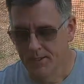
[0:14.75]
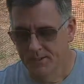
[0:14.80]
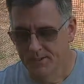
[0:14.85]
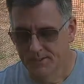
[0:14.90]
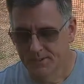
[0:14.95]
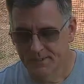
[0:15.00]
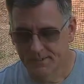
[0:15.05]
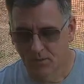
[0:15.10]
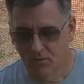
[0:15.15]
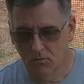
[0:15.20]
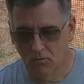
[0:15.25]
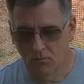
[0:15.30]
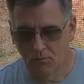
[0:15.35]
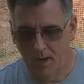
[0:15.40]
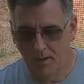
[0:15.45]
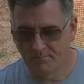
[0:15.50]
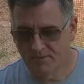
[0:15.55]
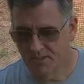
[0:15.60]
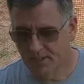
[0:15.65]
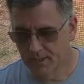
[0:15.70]
So
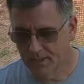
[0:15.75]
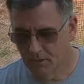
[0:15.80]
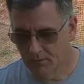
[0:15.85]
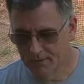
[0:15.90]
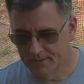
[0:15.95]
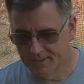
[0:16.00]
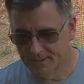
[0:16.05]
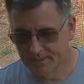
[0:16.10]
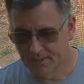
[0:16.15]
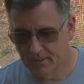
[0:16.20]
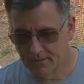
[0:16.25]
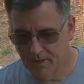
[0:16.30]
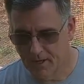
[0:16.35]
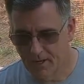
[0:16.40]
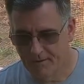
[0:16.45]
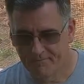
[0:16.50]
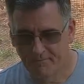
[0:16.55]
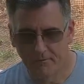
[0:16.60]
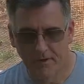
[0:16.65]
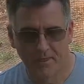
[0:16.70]
I'm just going to go ahead and start
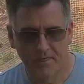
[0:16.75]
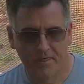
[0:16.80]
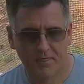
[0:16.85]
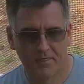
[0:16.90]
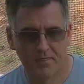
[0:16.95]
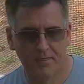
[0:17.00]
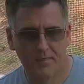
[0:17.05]
off with